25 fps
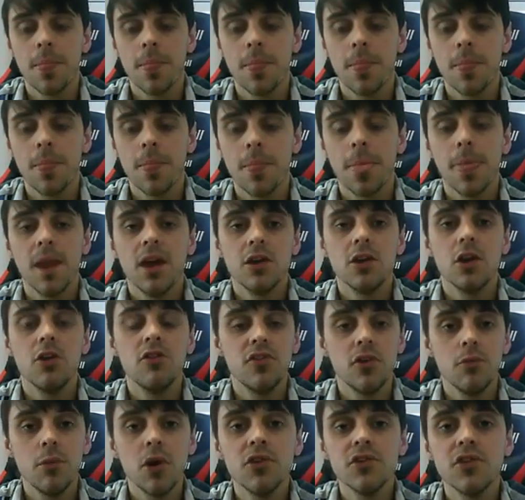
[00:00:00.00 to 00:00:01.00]
But, you
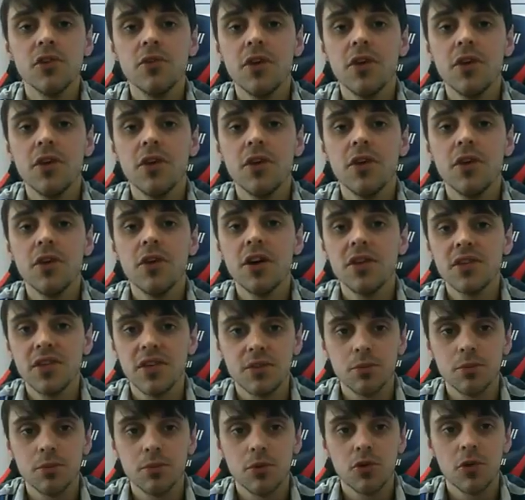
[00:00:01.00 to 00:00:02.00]
know, for most of us,
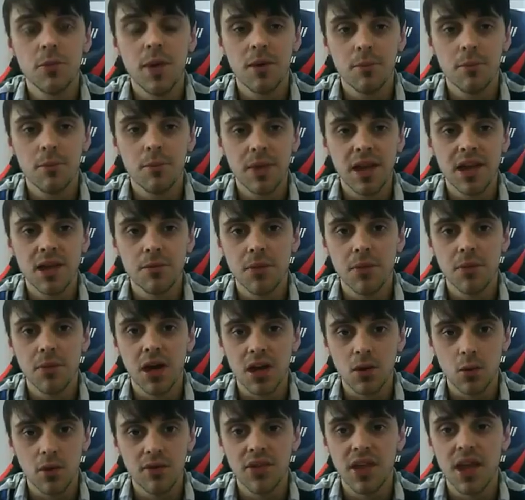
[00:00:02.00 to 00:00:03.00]
it's more about making
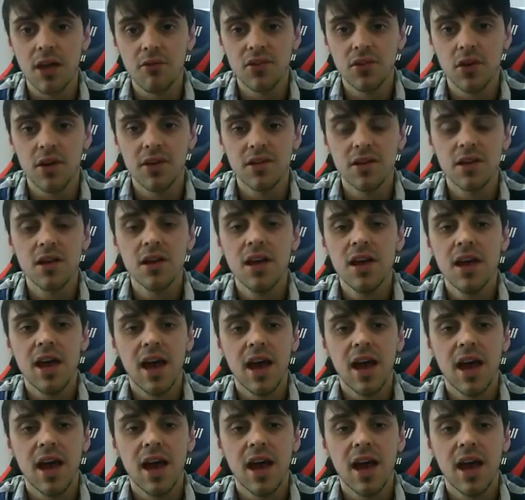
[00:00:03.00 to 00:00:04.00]
money with the
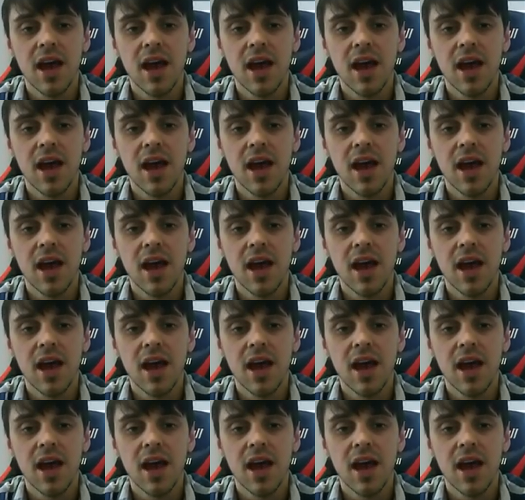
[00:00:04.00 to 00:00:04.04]
advertising.